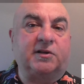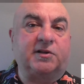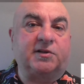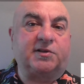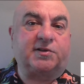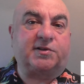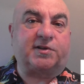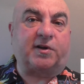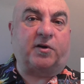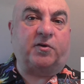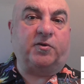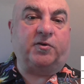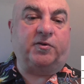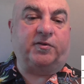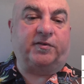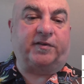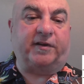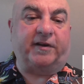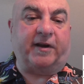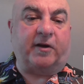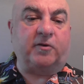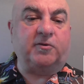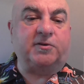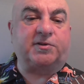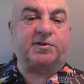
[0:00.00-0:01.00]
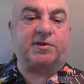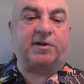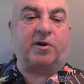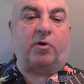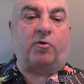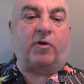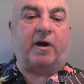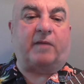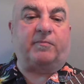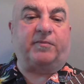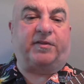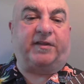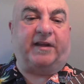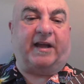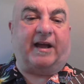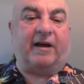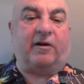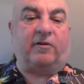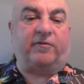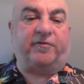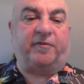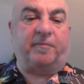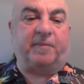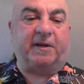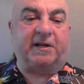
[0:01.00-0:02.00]
So the notes go up the
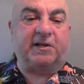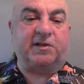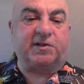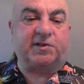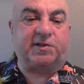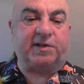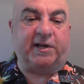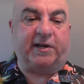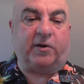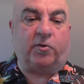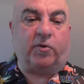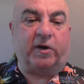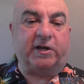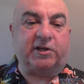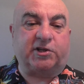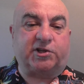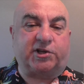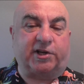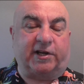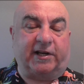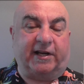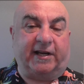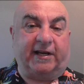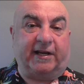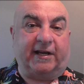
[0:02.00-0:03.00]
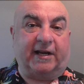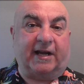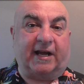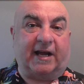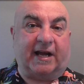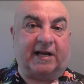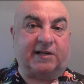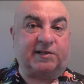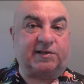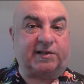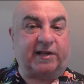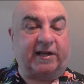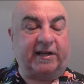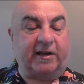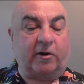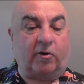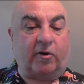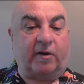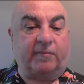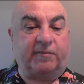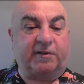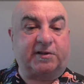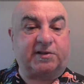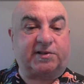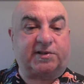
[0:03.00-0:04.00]
alphabet sequentially as they go
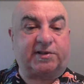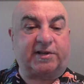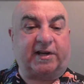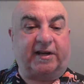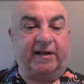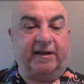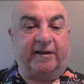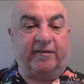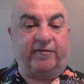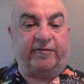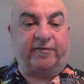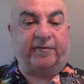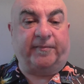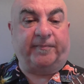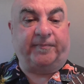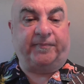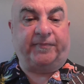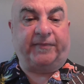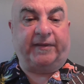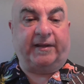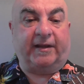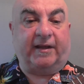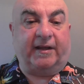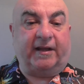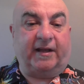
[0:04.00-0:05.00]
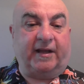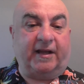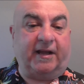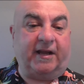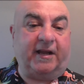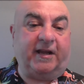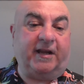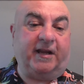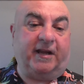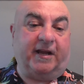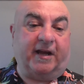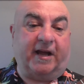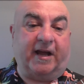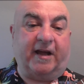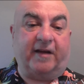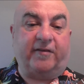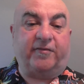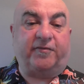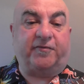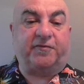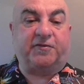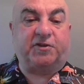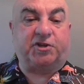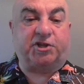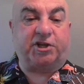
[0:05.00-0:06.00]
up the stave: E,
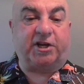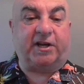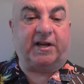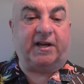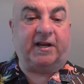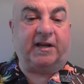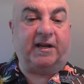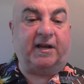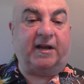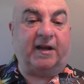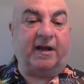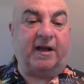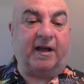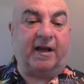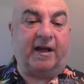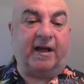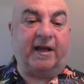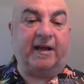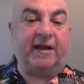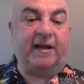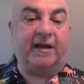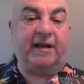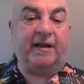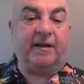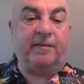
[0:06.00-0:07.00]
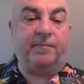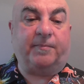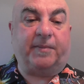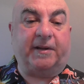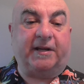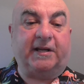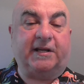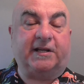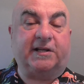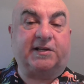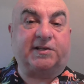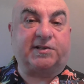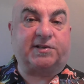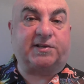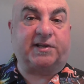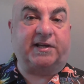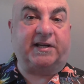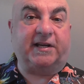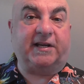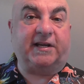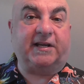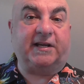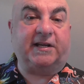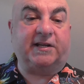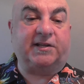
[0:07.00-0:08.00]
F, G, A, B,
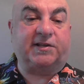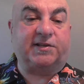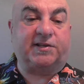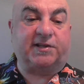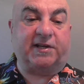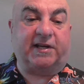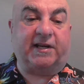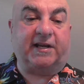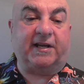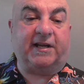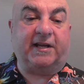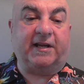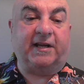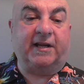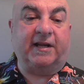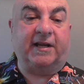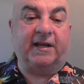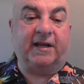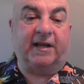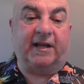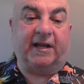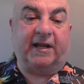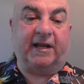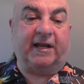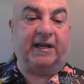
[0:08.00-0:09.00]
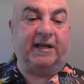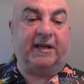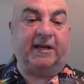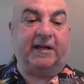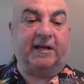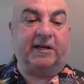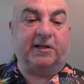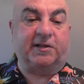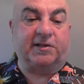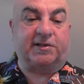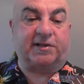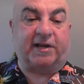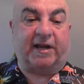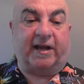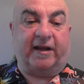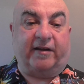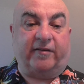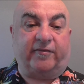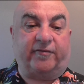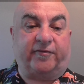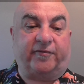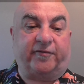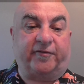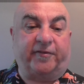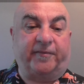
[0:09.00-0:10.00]
C, D, E and
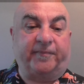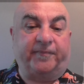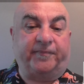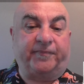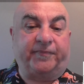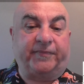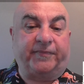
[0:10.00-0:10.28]
F.